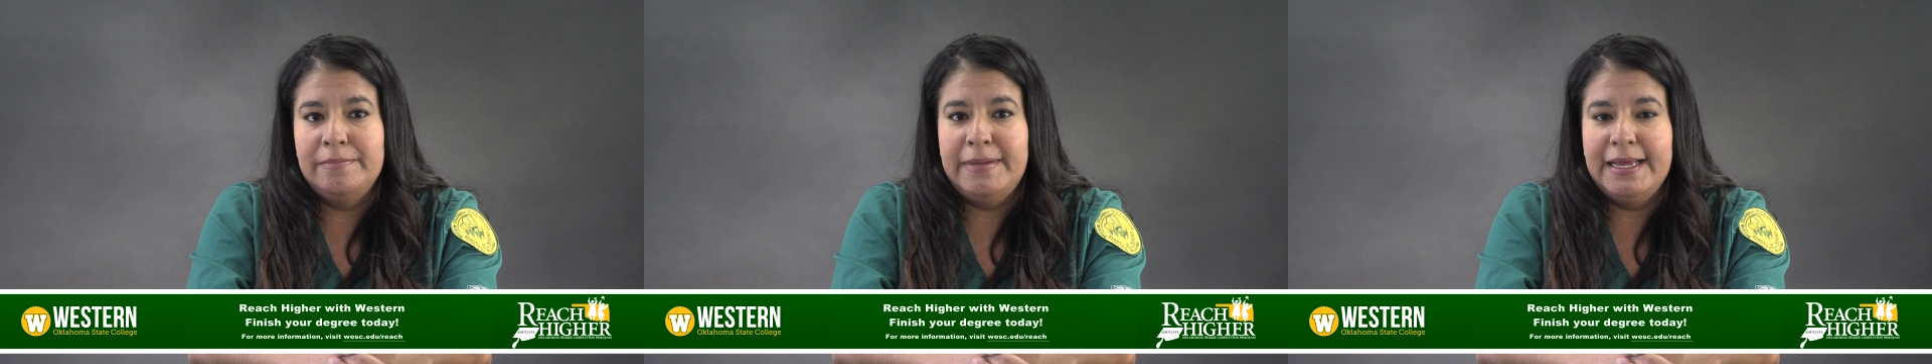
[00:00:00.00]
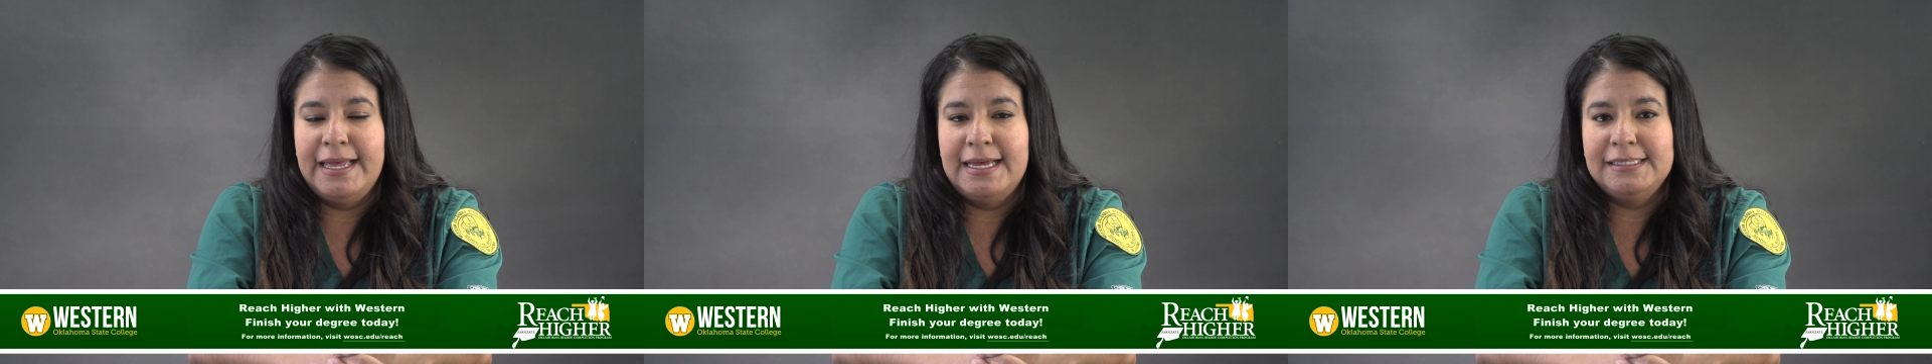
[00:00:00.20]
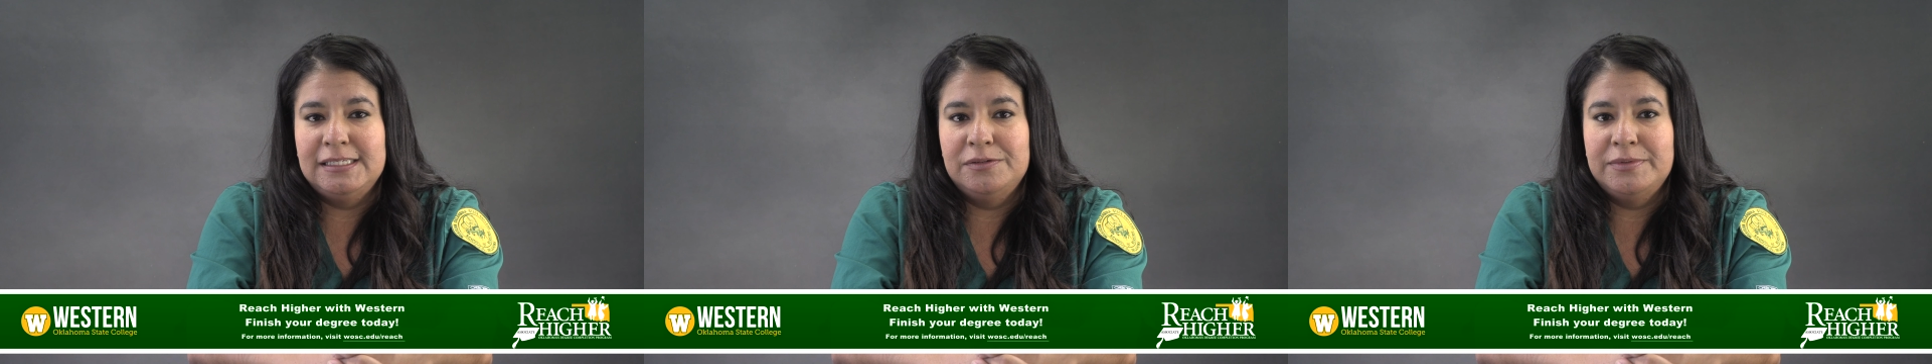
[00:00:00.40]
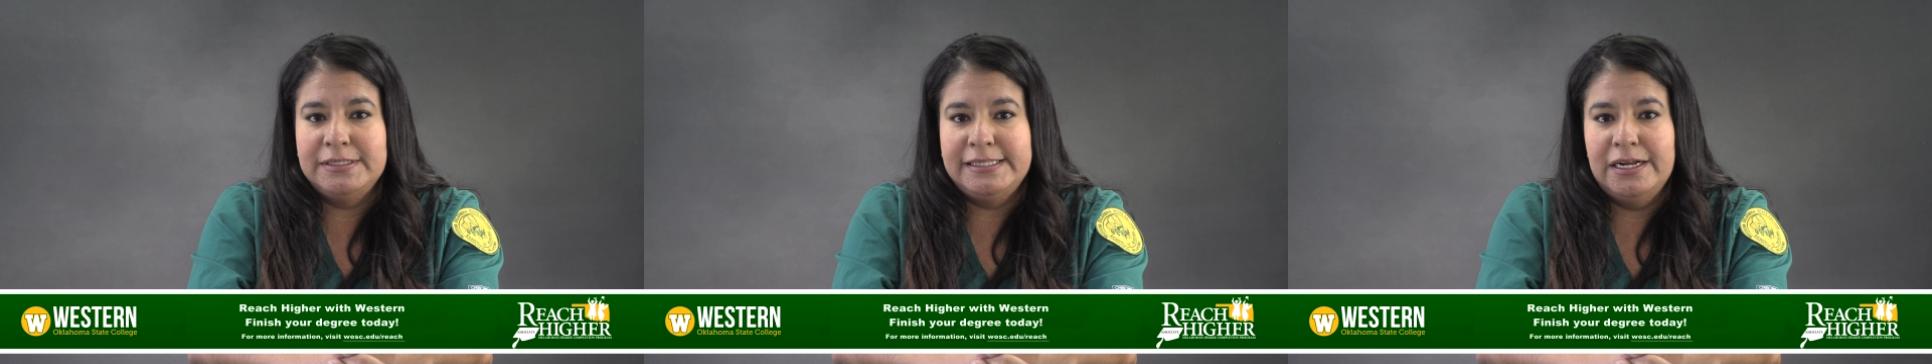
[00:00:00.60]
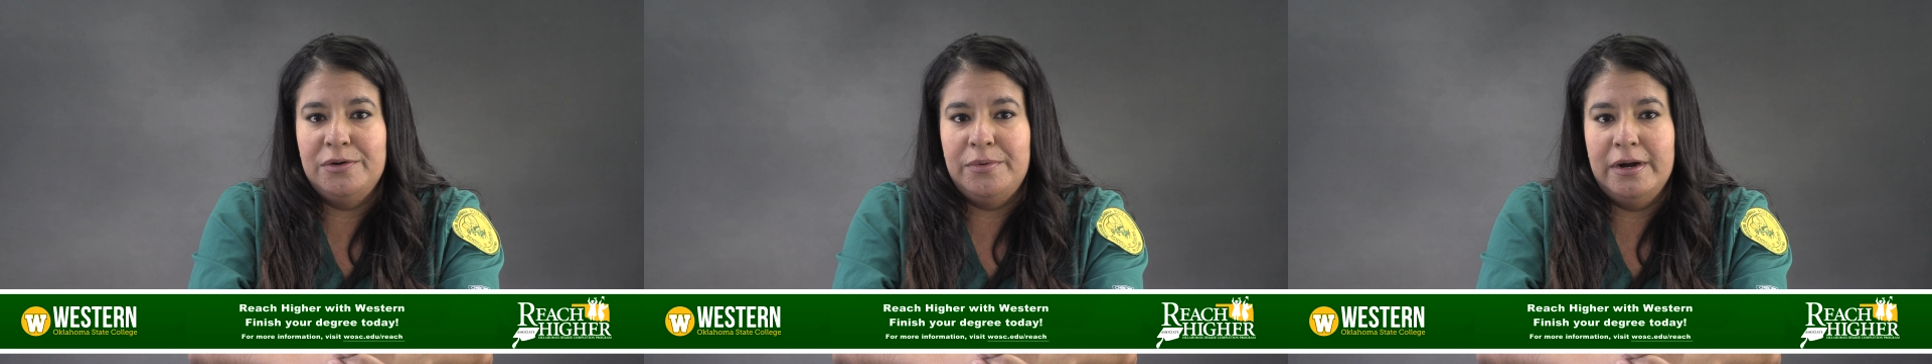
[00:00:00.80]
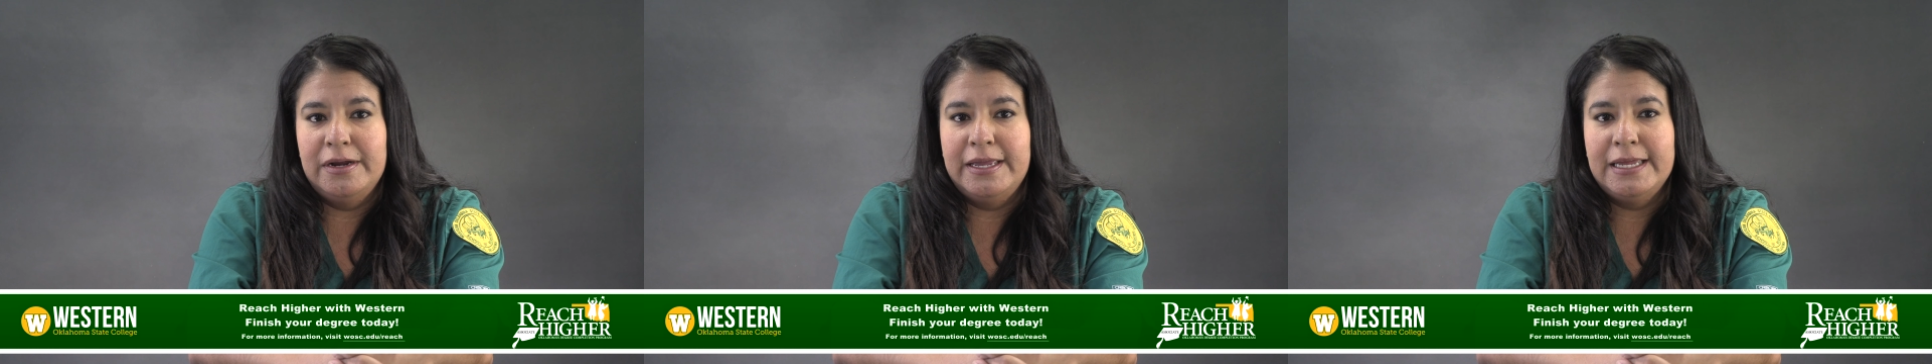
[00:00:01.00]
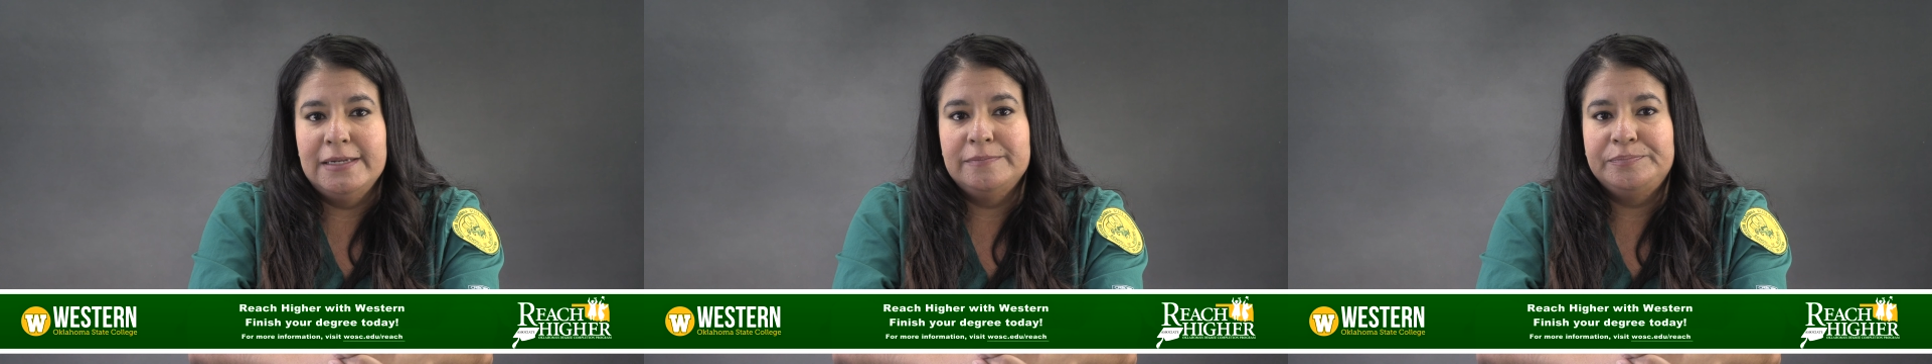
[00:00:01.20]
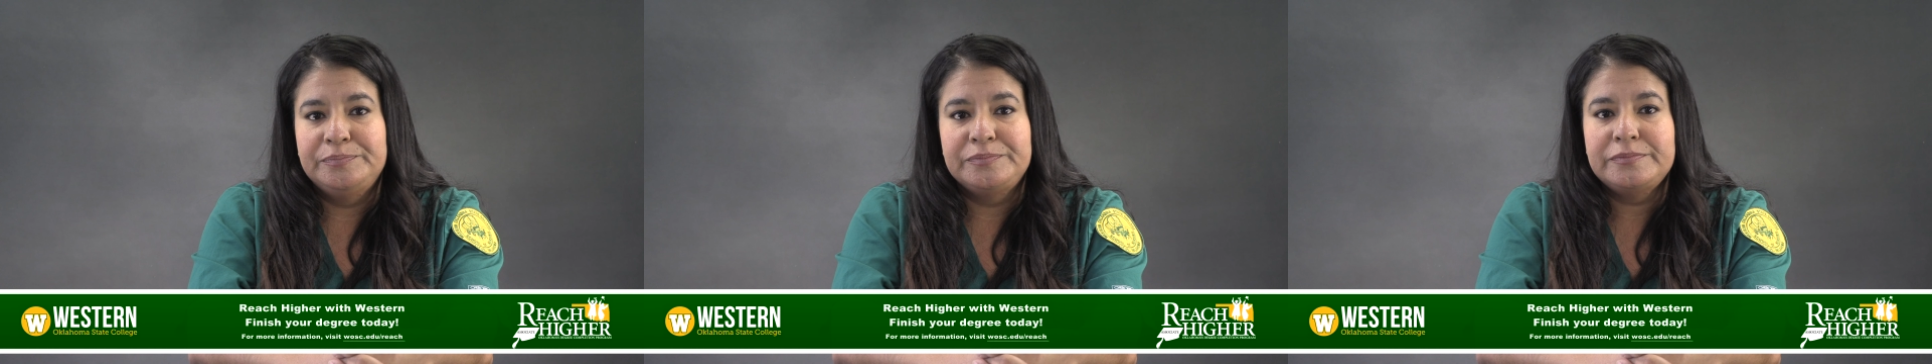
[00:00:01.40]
my cousin was there working.